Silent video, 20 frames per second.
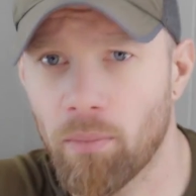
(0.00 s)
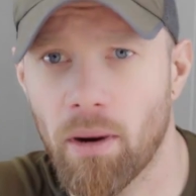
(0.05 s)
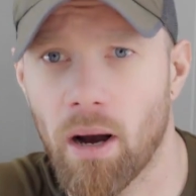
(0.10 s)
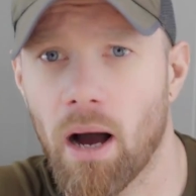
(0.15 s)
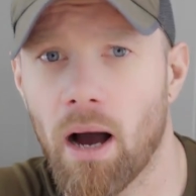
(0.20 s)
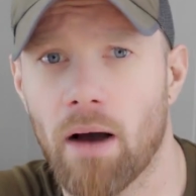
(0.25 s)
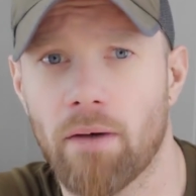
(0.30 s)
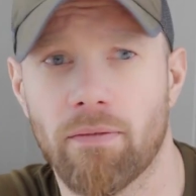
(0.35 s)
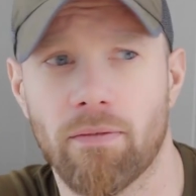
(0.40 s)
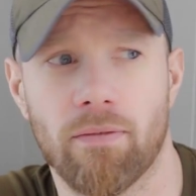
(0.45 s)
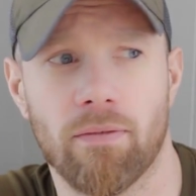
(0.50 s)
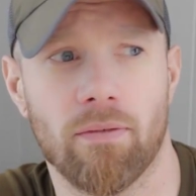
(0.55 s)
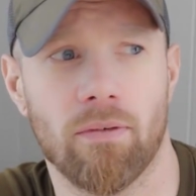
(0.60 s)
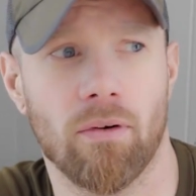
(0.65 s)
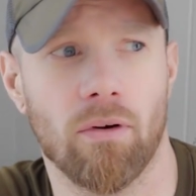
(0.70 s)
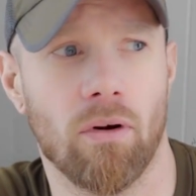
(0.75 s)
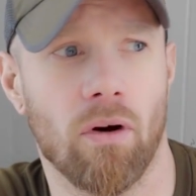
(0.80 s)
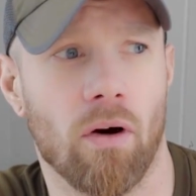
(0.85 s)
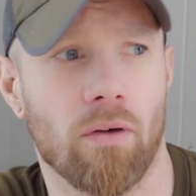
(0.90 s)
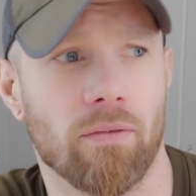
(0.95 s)
half
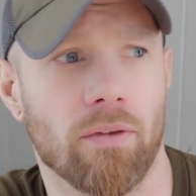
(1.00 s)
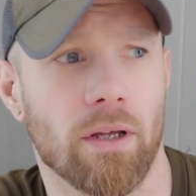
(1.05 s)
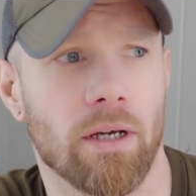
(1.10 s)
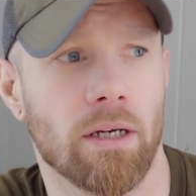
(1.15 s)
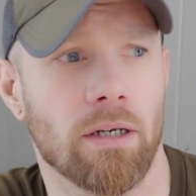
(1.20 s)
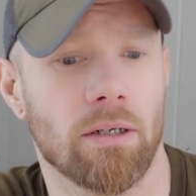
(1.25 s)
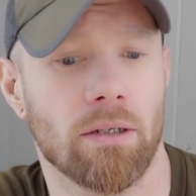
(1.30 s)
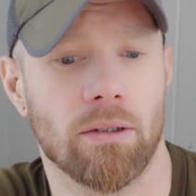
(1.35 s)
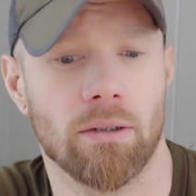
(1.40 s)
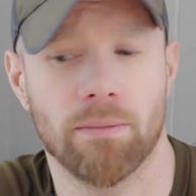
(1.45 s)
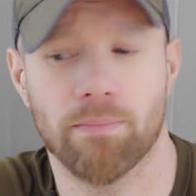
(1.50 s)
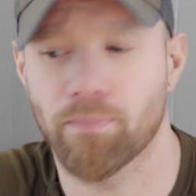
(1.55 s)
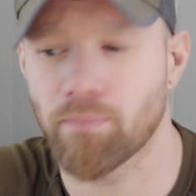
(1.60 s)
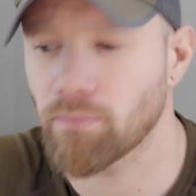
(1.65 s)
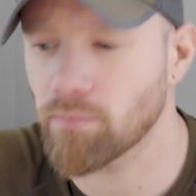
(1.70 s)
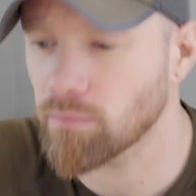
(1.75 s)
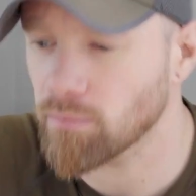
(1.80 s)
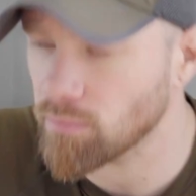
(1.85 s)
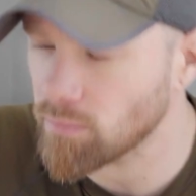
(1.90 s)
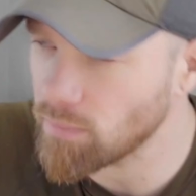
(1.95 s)
of the hill
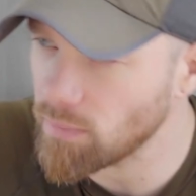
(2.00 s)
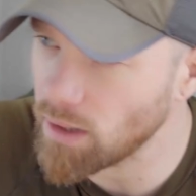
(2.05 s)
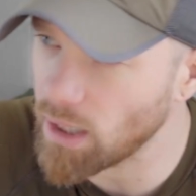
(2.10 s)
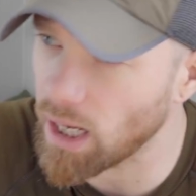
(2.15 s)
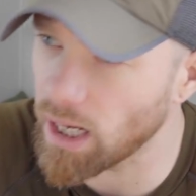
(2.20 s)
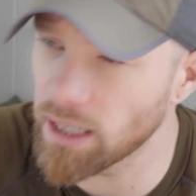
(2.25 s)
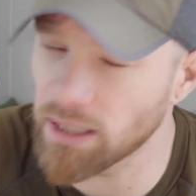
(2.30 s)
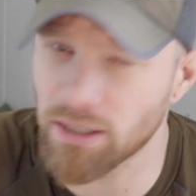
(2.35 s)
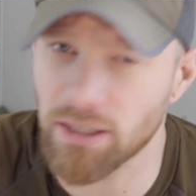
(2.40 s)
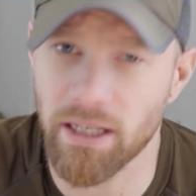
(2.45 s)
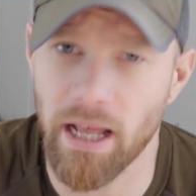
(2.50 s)
is